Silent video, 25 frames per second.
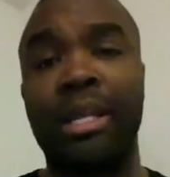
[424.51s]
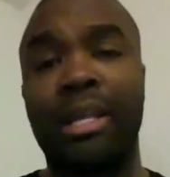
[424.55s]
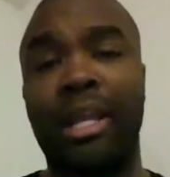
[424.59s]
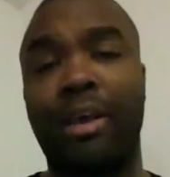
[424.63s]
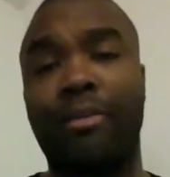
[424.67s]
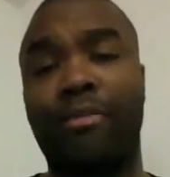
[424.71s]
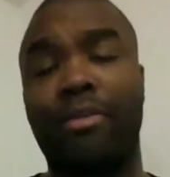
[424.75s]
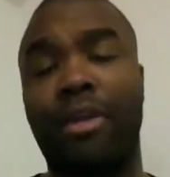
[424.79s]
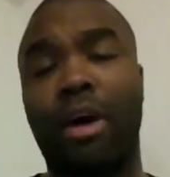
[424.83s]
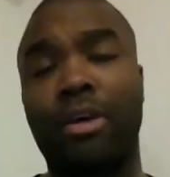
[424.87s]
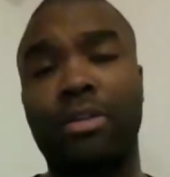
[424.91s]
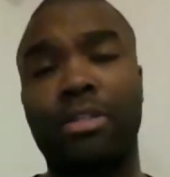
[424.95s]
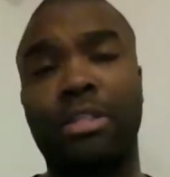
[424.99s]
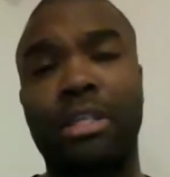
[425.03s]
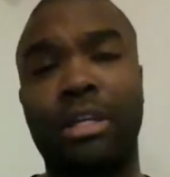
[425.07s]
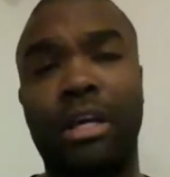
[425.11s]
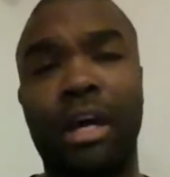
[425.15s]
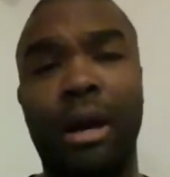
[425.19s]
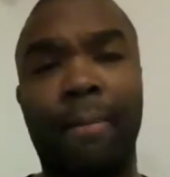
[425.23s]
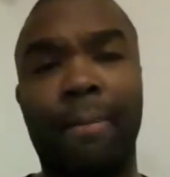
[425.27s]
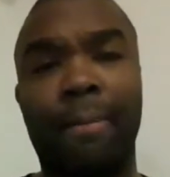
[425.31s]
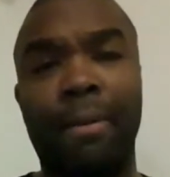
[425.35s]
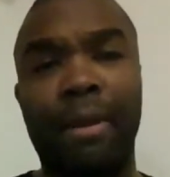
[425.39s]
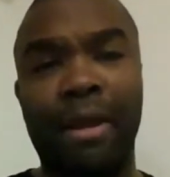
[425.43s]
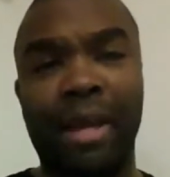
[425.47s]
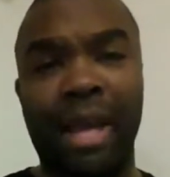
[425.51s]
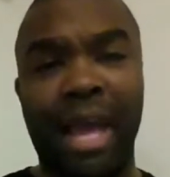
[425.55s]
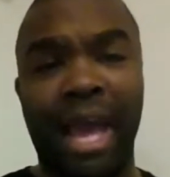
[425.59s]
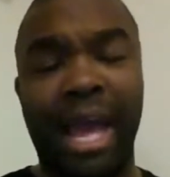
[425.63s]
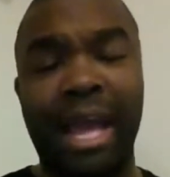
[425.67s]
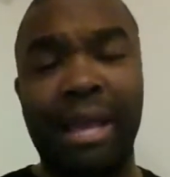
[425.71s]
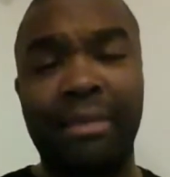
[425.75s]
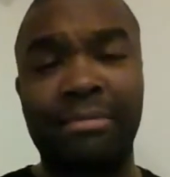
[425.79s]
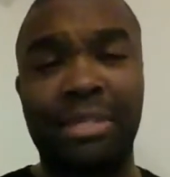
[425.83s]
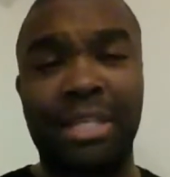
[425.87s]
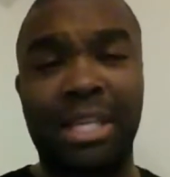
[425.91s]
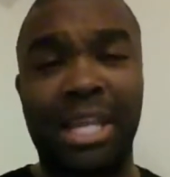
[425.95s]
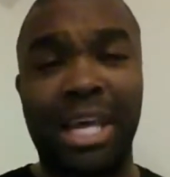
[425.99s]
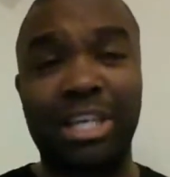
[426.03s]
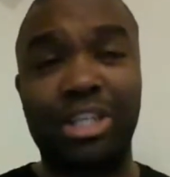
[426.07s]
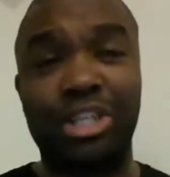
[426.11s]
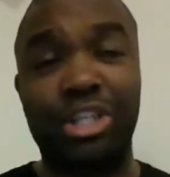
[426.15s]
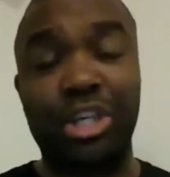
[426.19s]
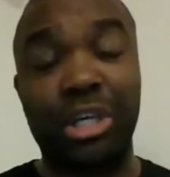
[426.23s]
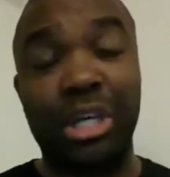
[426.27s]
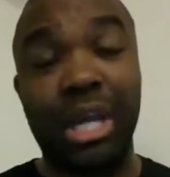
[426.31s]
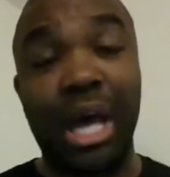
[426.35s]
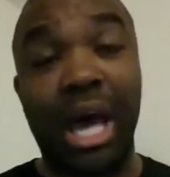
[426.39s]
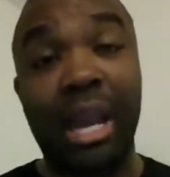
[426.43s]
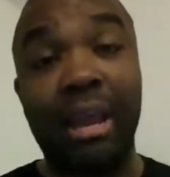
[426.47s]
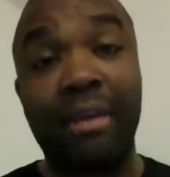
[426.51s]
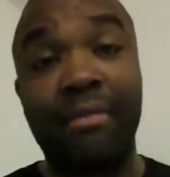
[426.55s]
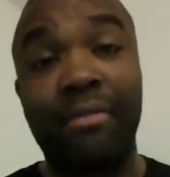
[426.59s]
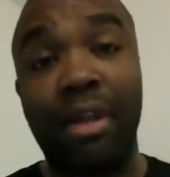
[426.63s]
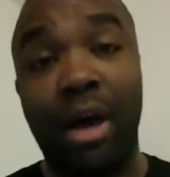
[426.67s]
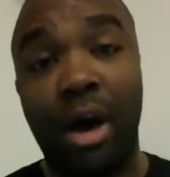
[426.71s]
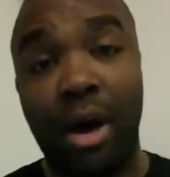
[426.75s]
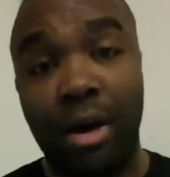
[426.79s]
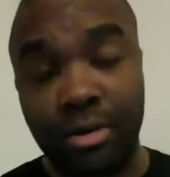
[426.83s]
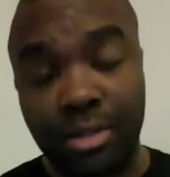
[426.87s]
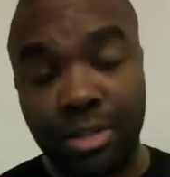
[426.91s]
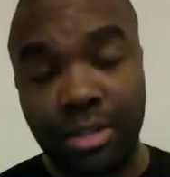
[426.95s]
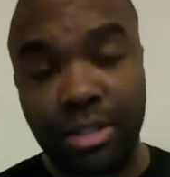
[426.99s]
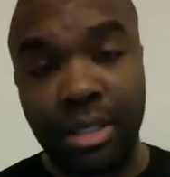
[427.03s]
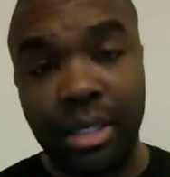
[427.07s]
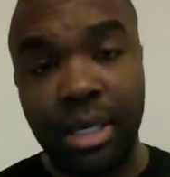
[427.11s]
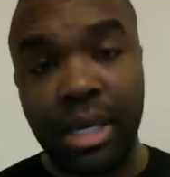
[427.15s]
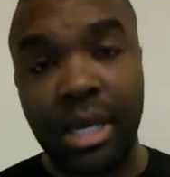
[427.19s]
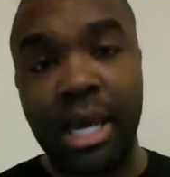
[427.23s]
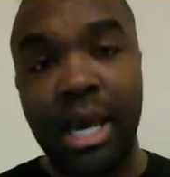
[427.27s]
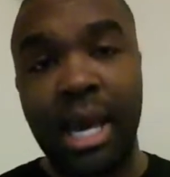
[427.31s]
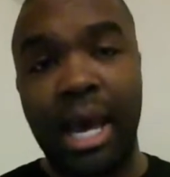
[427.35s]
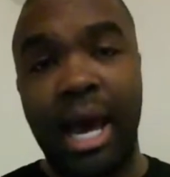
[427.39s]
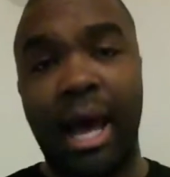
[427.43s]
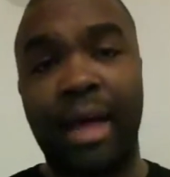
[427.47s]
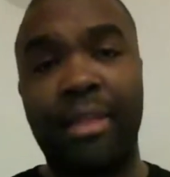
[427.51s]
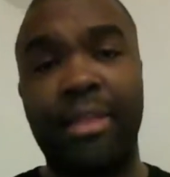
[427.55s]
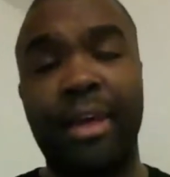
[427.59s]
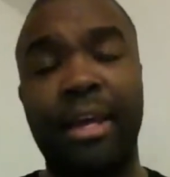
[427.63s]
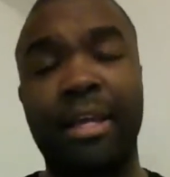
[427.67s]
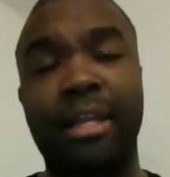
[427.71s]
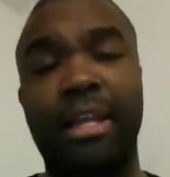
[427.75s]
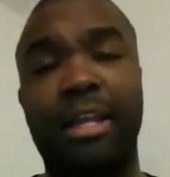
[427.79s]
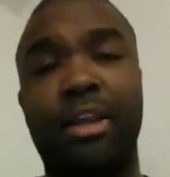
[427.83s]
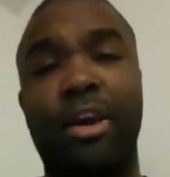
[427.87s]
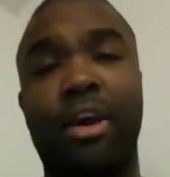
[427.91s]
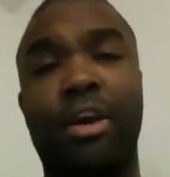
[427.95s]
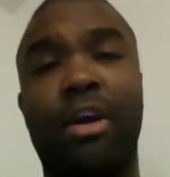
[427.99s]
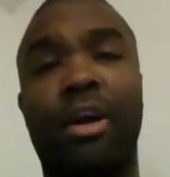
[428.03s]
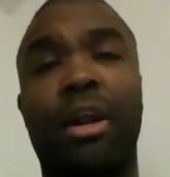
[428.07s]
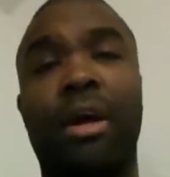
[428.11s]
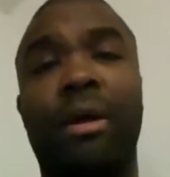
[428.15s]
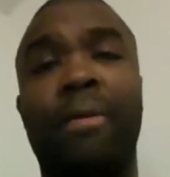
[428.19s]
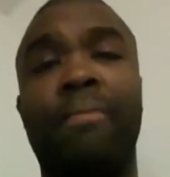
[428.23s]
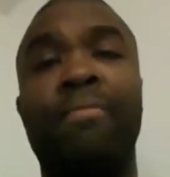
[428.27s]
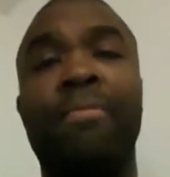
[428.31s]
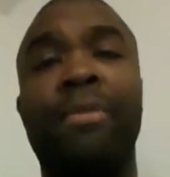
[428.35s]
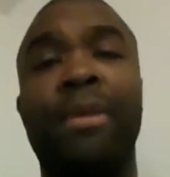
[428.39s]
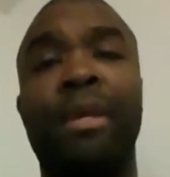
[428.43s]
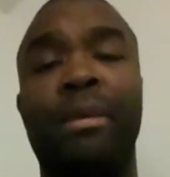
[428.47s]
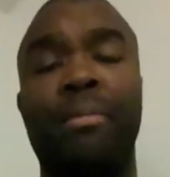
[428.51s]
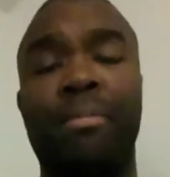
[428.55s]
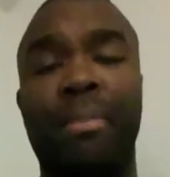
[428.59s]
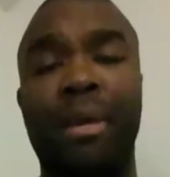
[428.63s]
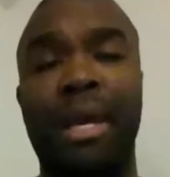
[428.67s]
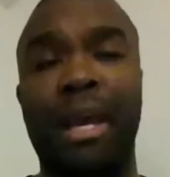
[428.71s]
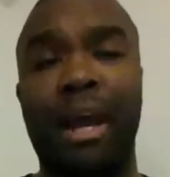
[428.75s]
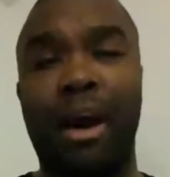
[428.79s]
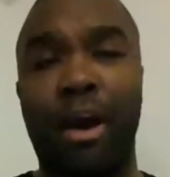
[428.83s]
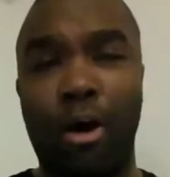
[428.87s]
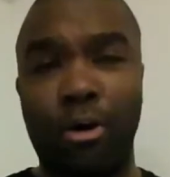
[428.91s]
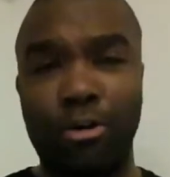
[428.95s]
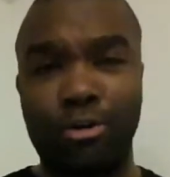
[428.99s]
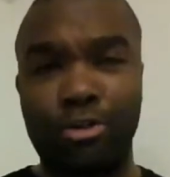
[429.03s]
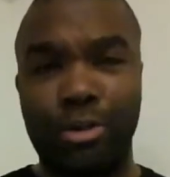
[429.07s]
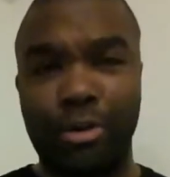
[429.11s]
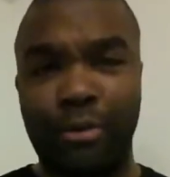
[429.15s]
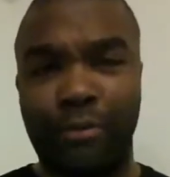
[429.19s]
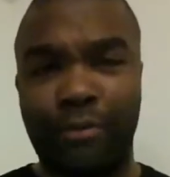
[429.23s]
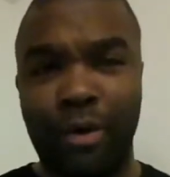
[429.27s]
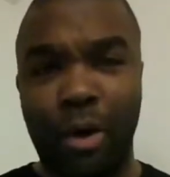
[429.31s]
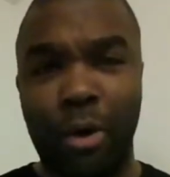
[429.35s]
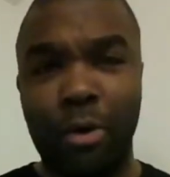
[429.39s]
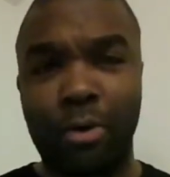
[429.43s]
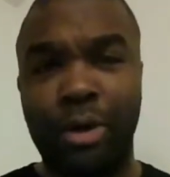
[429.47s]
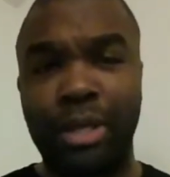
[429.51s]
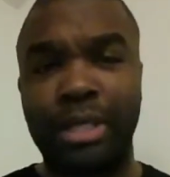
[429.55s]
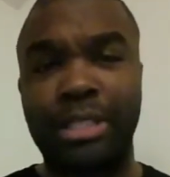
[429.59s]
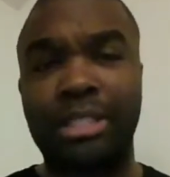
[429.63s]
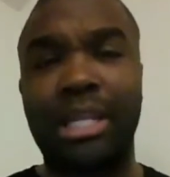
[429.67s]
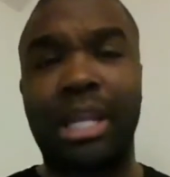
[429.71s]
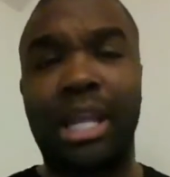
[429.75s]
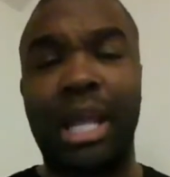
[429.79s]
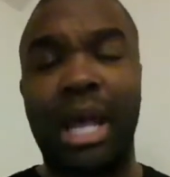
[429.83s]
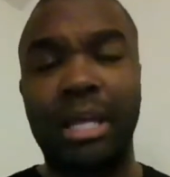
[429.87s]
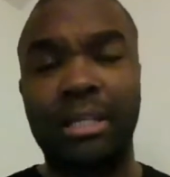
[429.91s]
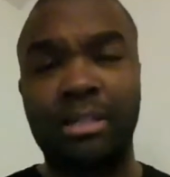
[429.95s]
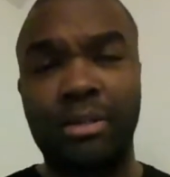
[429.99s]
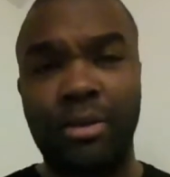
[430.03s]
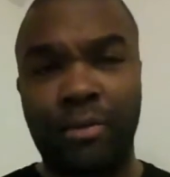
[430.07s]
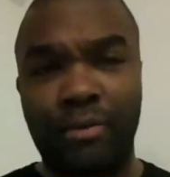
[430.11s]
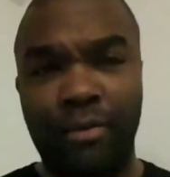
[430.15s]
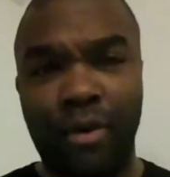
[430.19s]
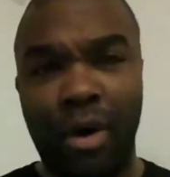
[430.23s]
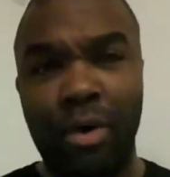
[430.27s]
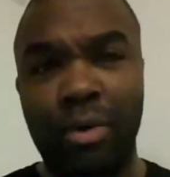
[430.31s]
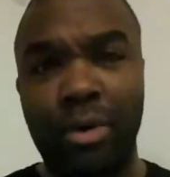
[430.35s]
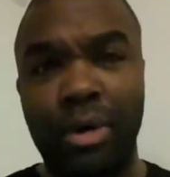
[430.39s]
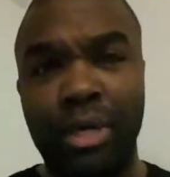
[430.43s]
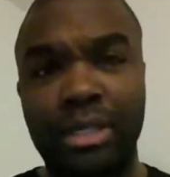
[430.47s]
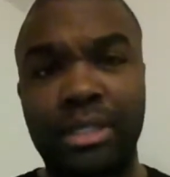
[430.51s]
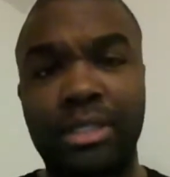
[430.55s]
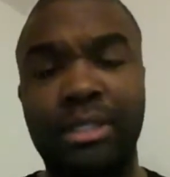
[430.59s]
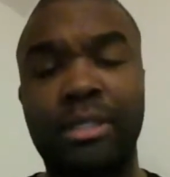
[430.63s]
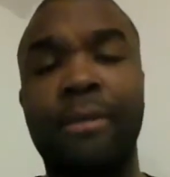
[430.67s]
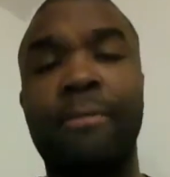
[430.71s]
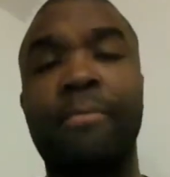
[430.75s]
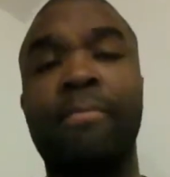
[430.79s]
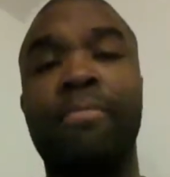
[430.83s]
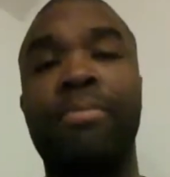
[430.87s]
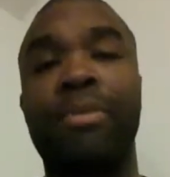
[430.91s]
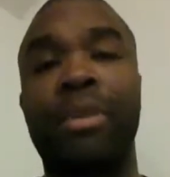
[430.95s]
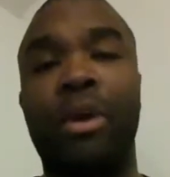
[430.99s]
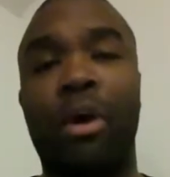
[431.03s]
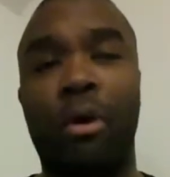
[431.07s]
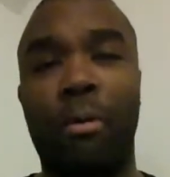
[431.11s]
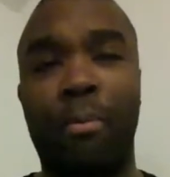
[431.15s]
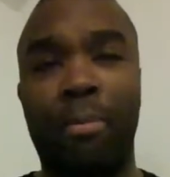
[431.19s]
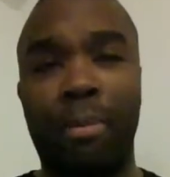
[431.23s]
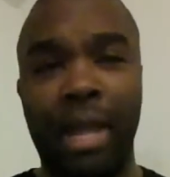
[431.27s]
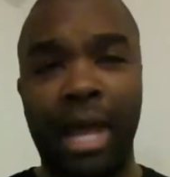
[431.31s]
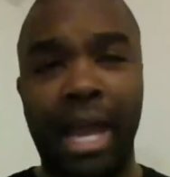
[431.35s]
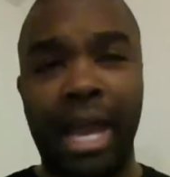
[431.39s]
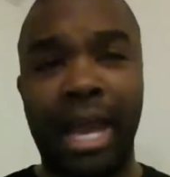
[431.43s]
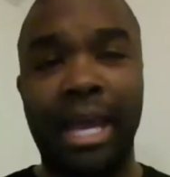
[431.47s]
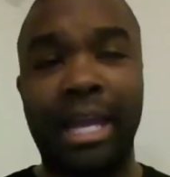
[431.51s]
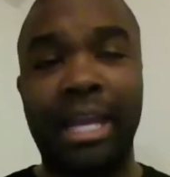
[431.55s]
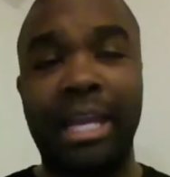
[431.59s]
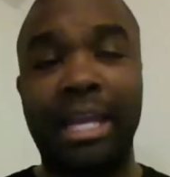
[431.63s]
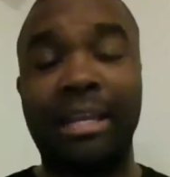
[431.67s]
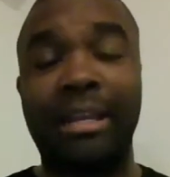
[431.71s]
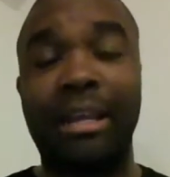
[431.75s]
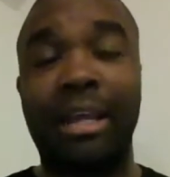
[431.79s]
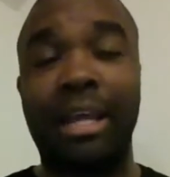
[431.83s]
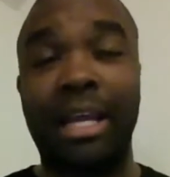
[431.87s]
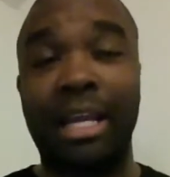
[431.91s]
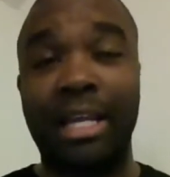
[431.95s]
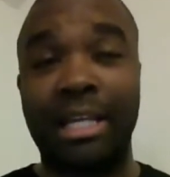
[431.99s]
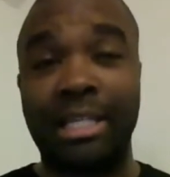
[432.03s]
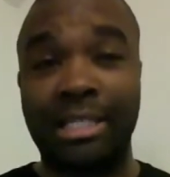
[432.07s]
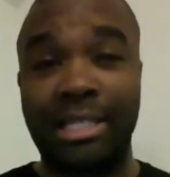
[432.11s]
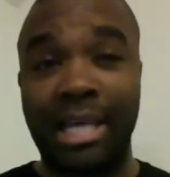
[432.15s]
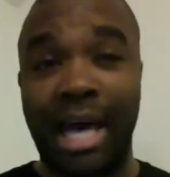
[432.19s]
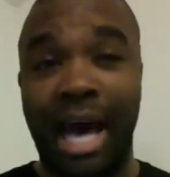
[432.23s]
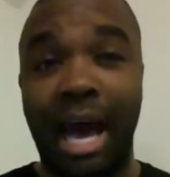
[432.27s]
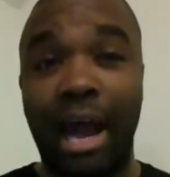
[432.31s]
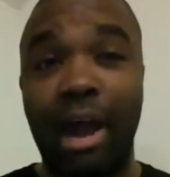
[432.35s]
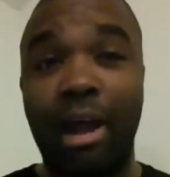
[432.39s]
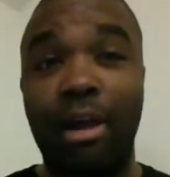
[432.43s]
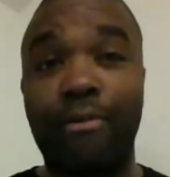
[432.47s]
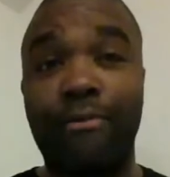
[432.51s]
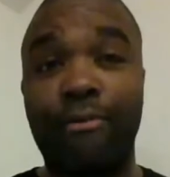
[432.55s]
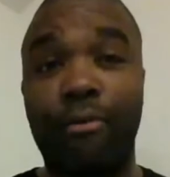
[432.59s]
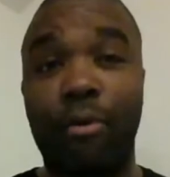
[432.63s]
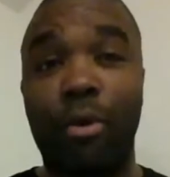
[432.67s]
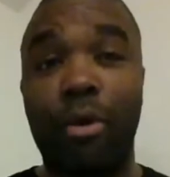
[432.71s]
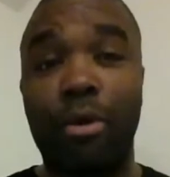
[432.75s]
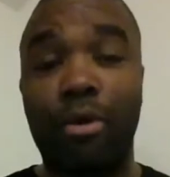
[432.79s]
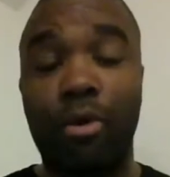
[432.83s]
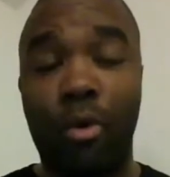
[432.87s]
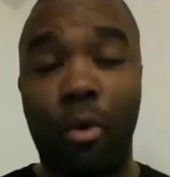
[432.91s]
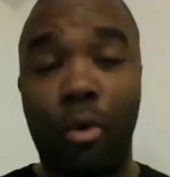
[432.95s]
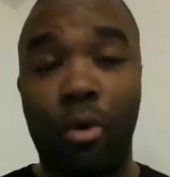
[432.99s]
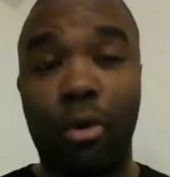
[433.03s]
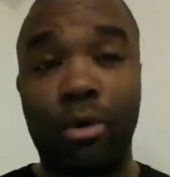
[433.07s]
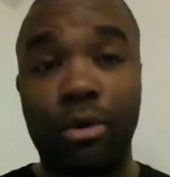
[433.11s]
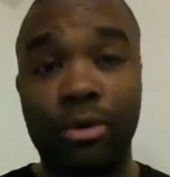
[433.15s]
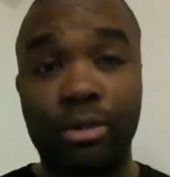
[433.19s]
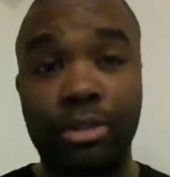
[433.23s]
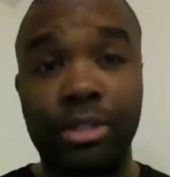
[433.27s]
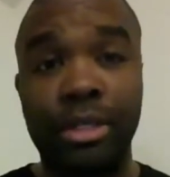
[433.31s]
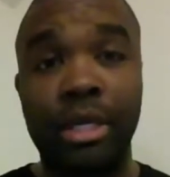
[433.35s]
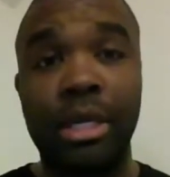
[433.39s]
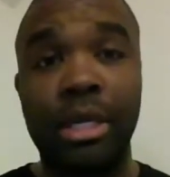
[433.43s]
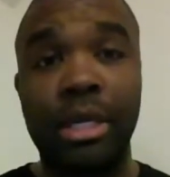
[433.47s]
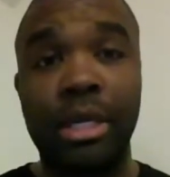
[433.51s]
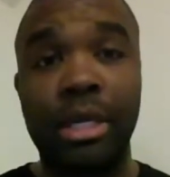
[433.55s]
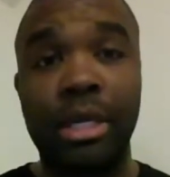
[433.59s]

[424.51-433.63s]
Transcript: They've lost a couple of games that they should not have lost. I think that they're going to be ultra-focused, laser-focused on playing an entire four quarters.